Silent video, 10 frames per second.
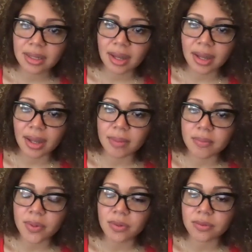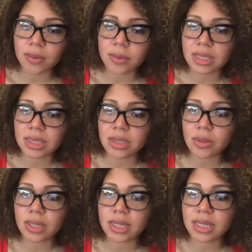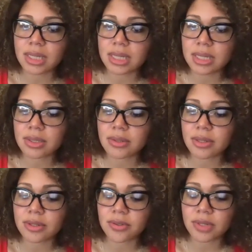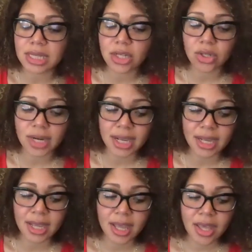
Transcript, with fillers: Um, Paul Robeson's story is is really great.